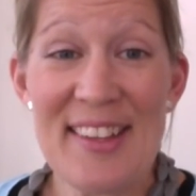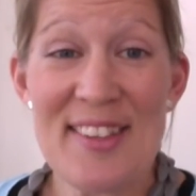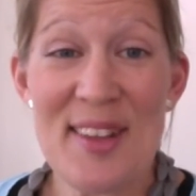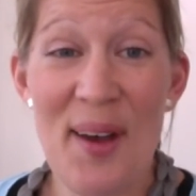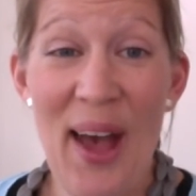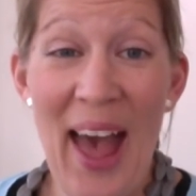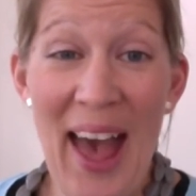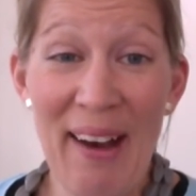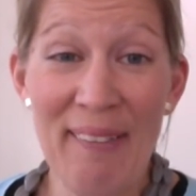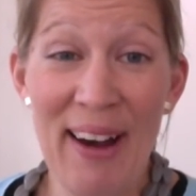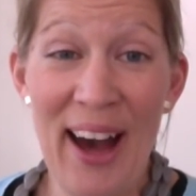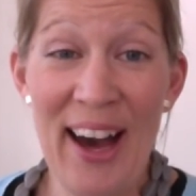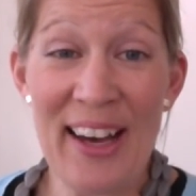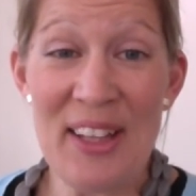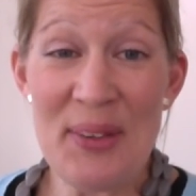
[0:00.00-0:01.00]
So how
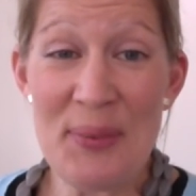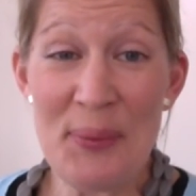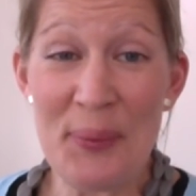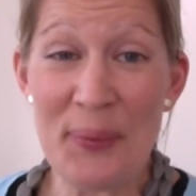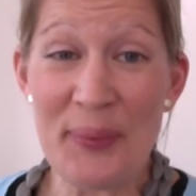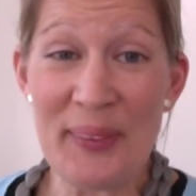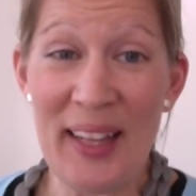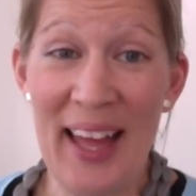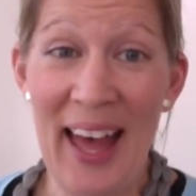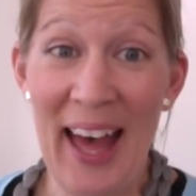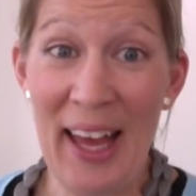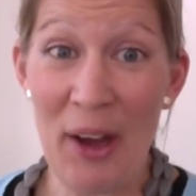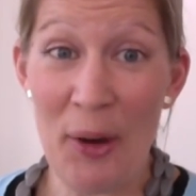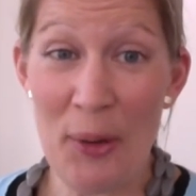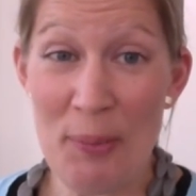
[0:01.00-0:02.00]
are you all?
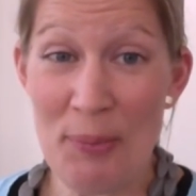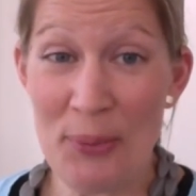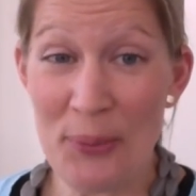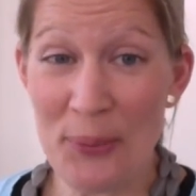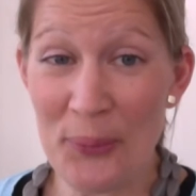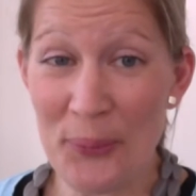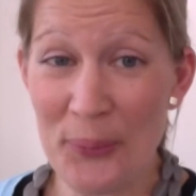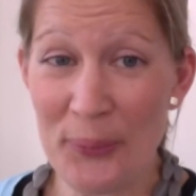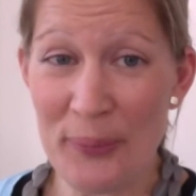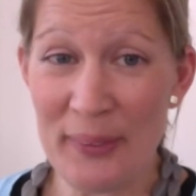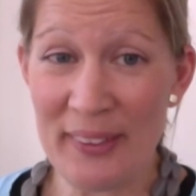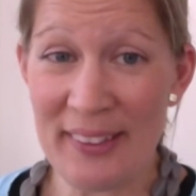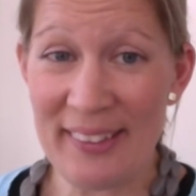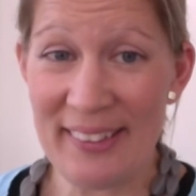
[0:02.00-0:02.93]
I hope you're all